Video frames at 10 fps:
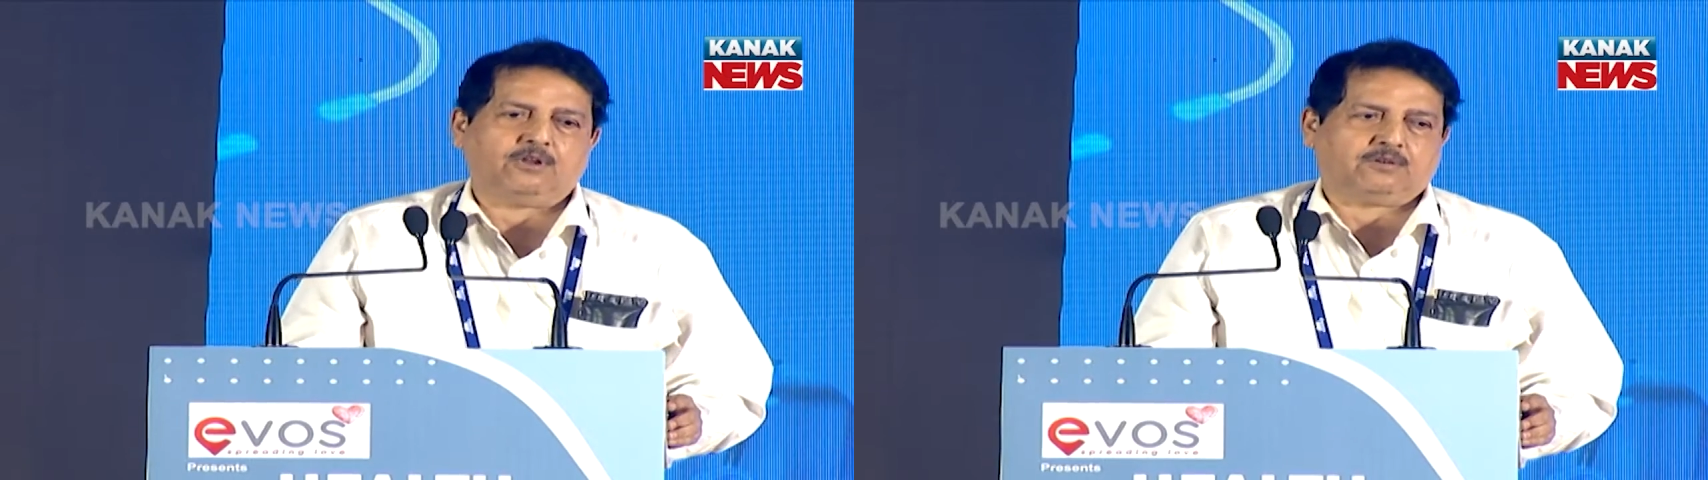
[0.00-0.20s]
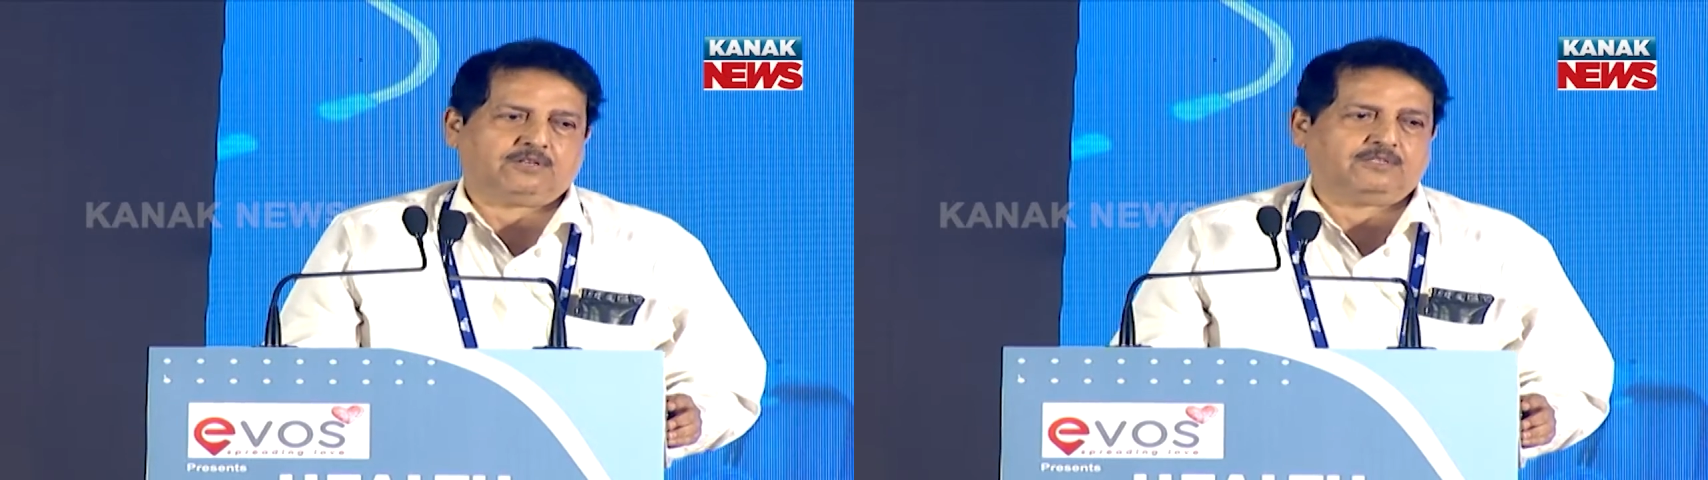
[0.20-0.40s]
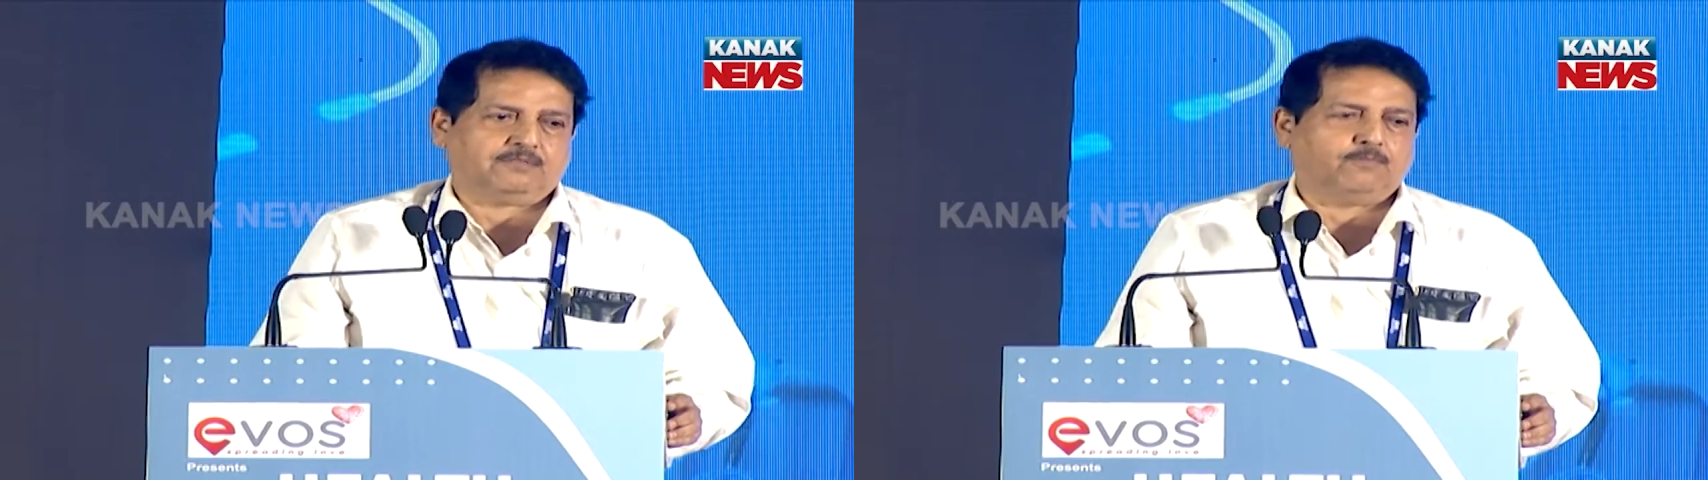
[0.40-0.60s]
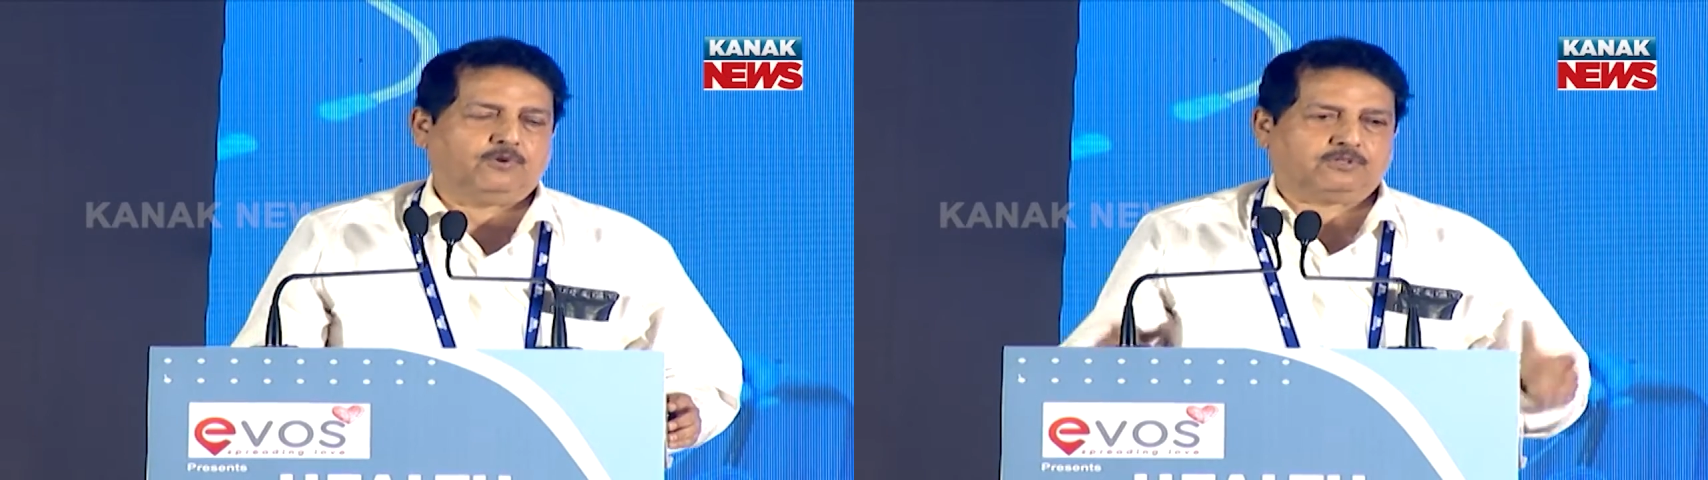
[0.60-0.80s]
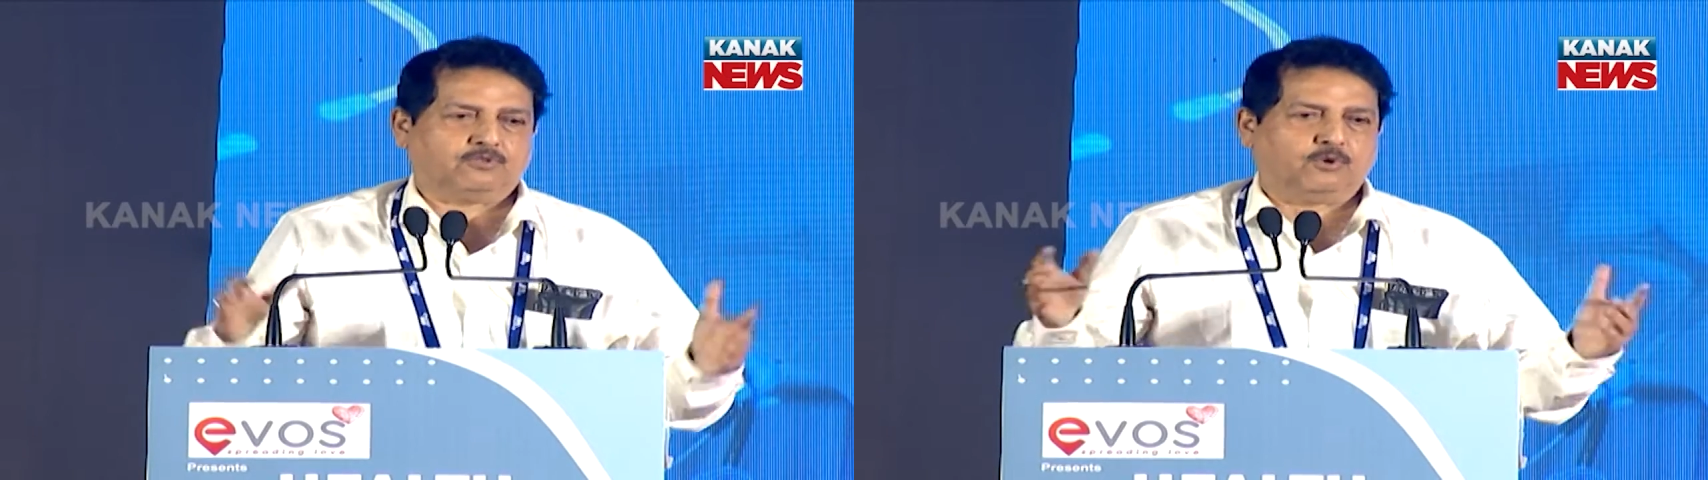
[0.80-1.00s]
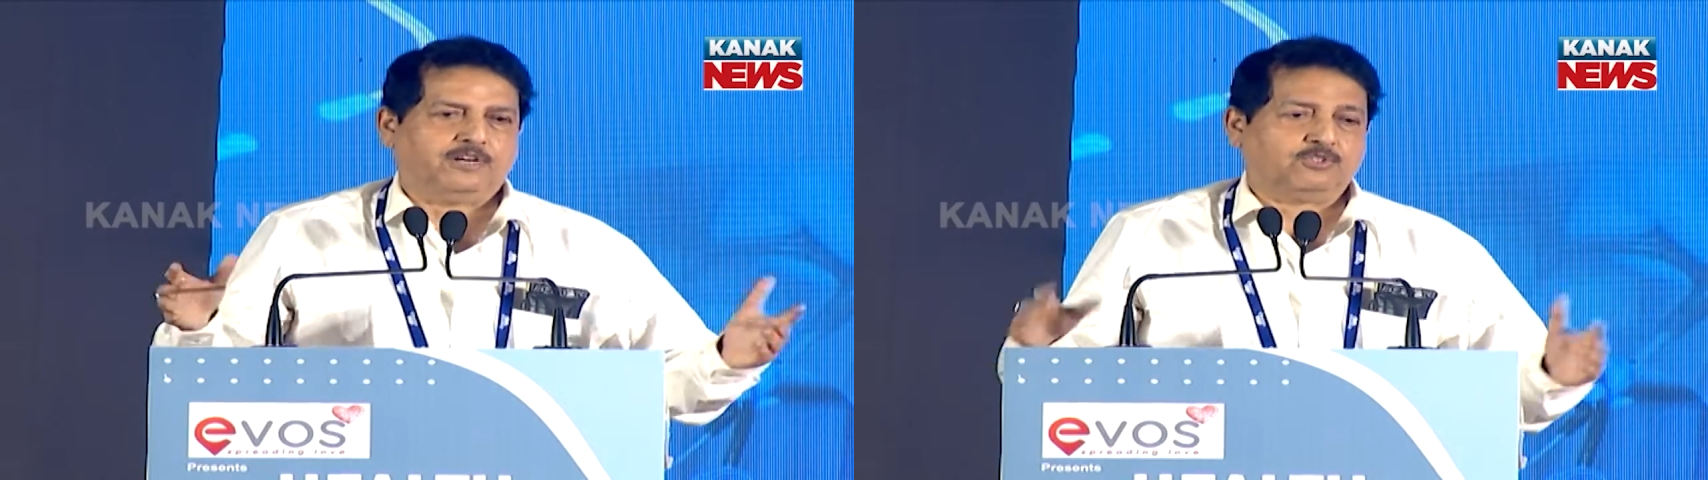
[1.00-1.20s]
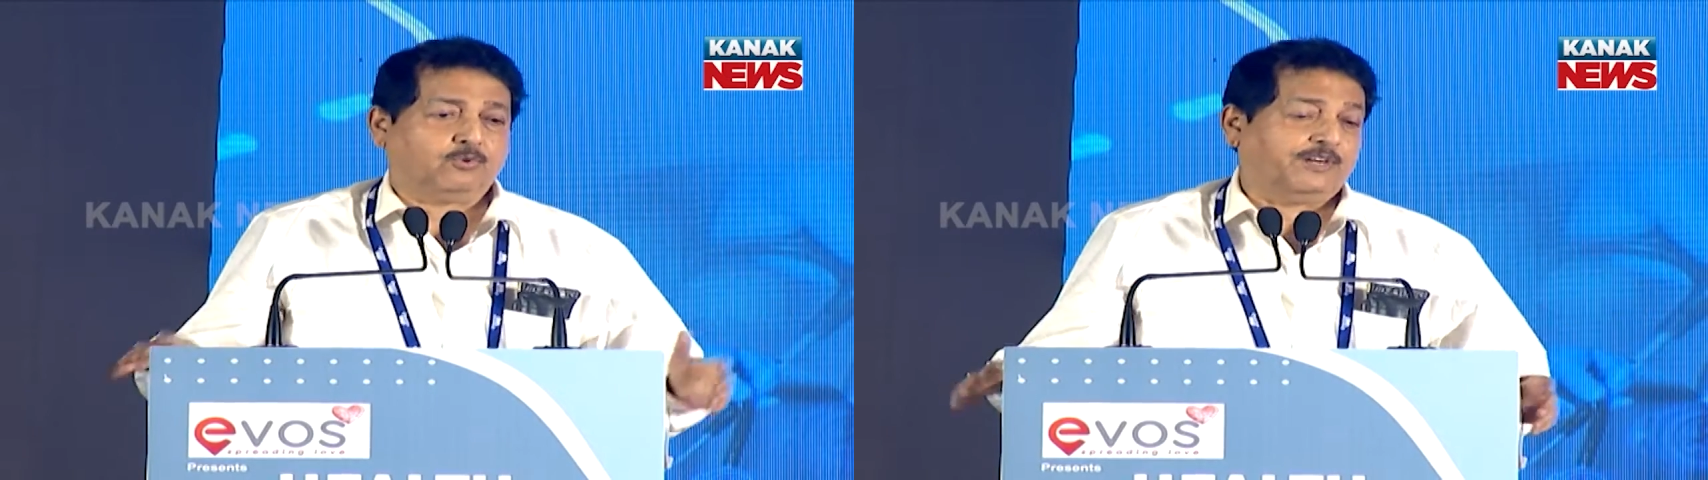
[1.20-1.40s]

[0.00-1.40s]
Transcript: doctors, most students